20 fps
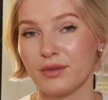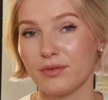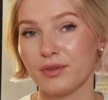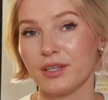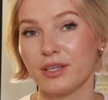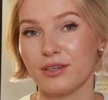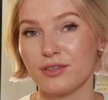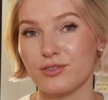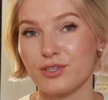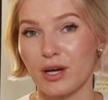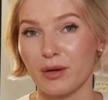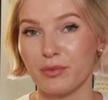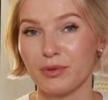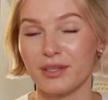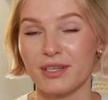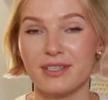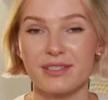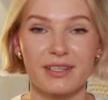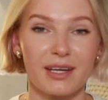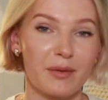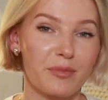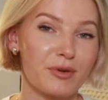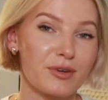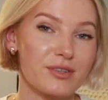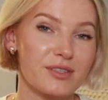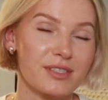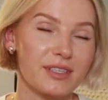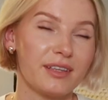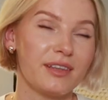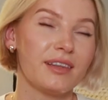really good job with these, and I
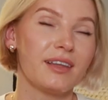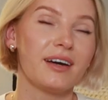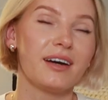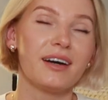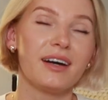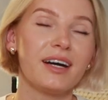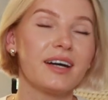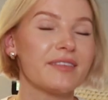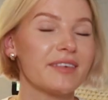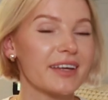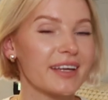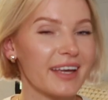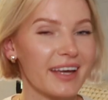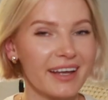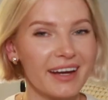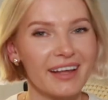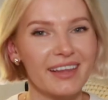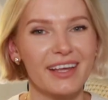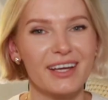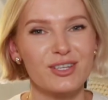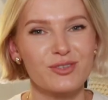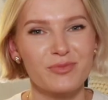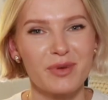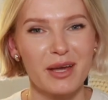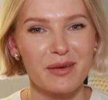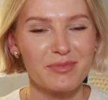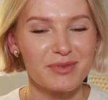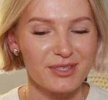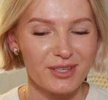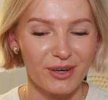personally love a cat eyelash
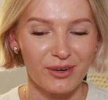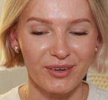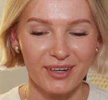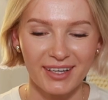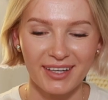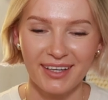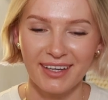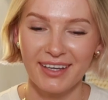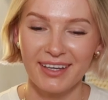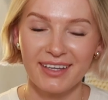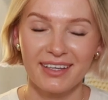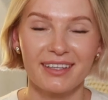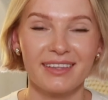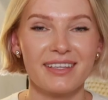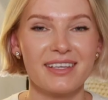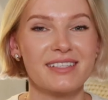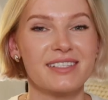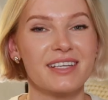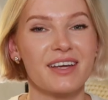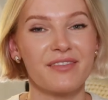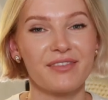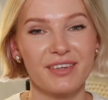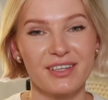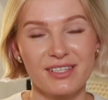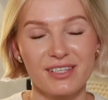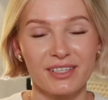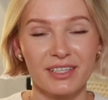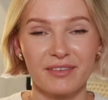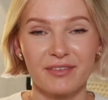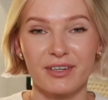map, so these definitely
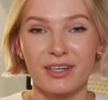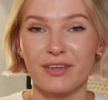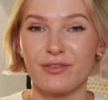delivered.